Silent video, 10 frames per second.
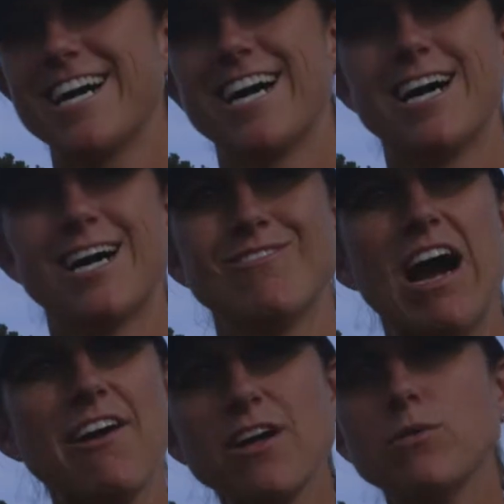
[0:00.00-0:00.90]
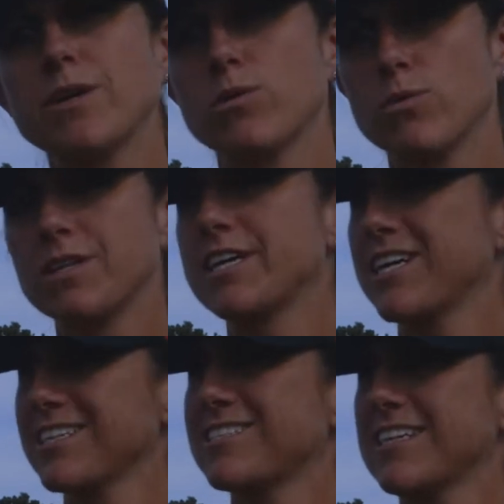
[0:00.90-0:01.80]
I thought we were really
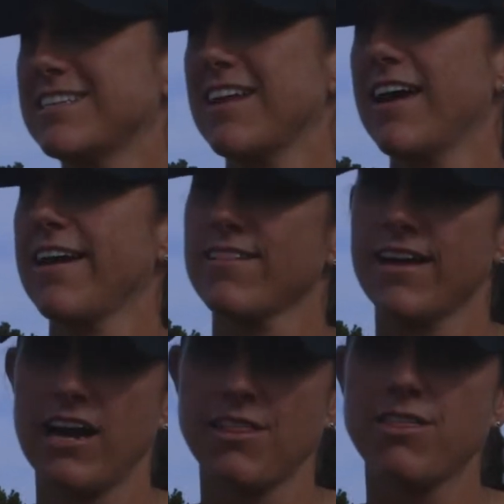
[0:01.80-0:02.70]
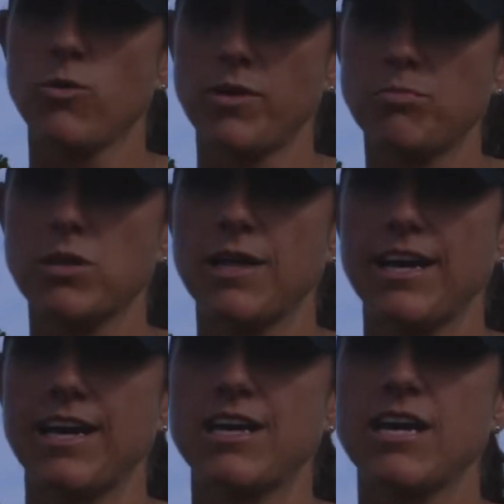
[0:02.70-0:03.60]
gutsy today. Like, I thought we
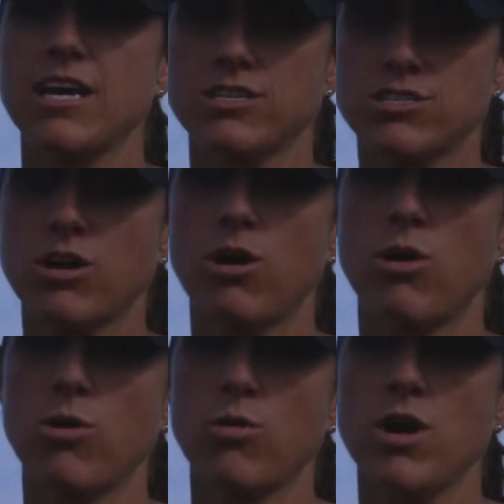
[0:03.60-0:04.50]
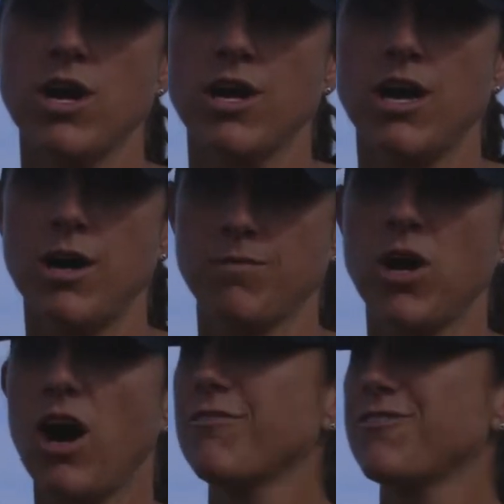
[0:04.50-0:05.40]
played so
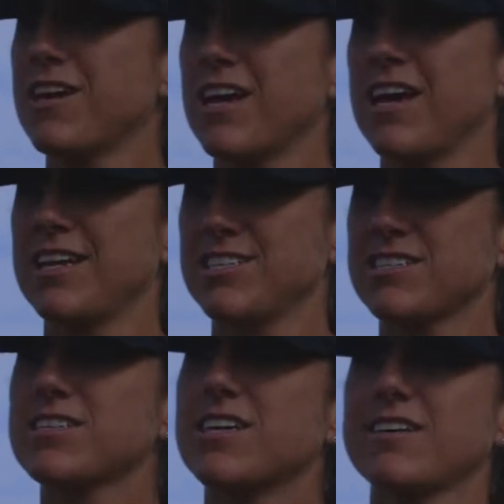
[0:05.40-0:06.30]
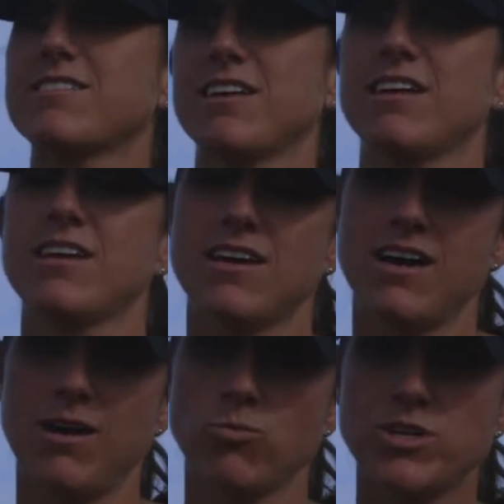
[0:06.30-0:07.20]
confident and just gutsy,
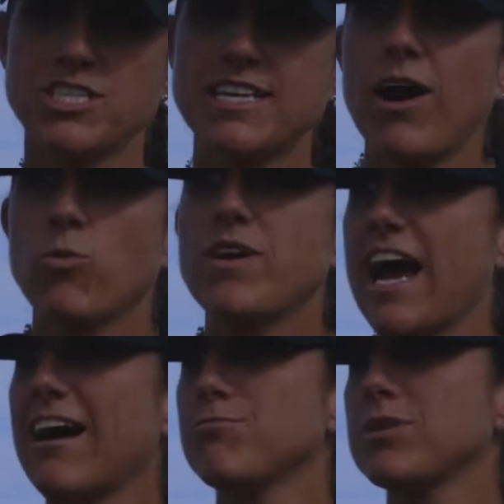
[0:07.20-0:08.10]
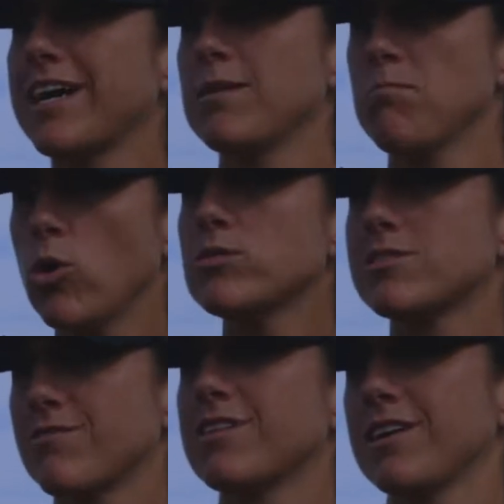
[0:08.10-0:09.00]
which is how we have played
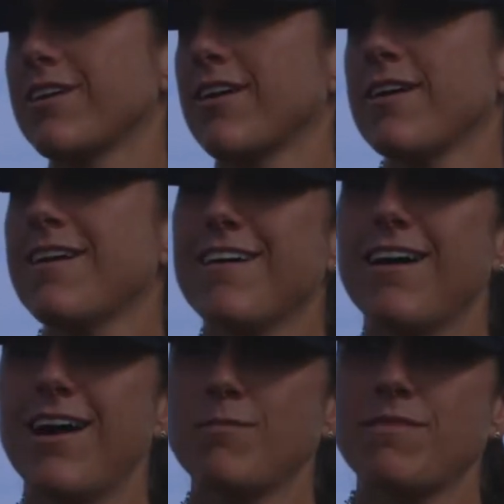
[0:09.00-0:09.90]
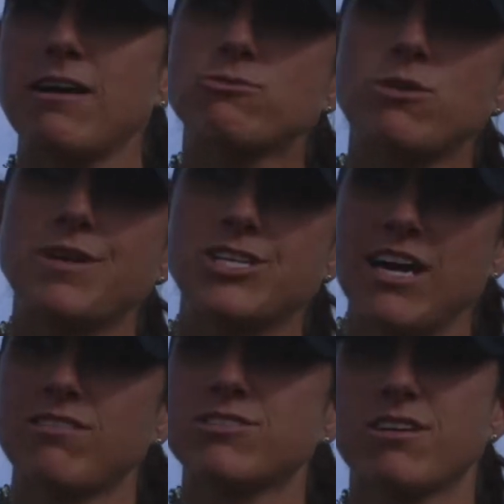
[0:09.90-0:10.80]
most of the year. And that was what we
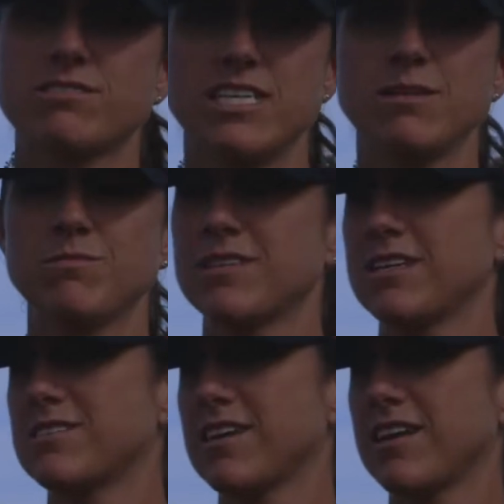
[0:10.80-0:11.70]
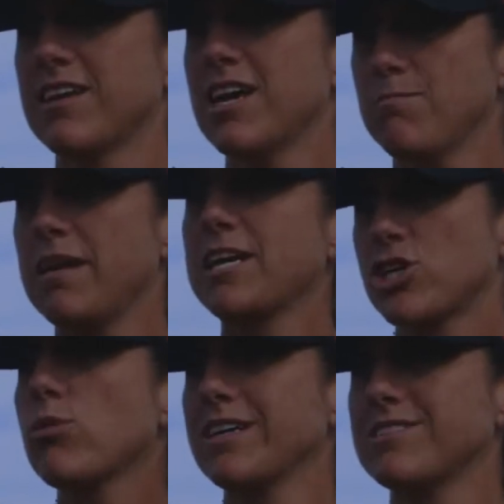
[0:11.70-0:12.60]
challenged our team, that said, make a
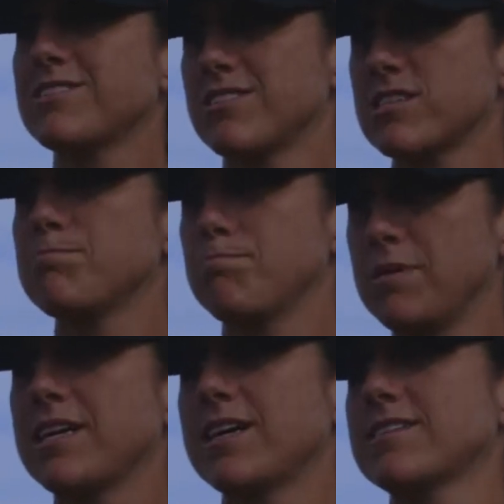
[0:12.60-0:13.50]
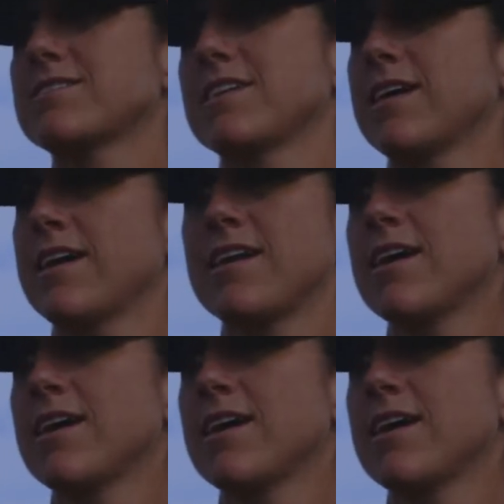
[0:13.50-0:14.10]
choice to just be gutsy.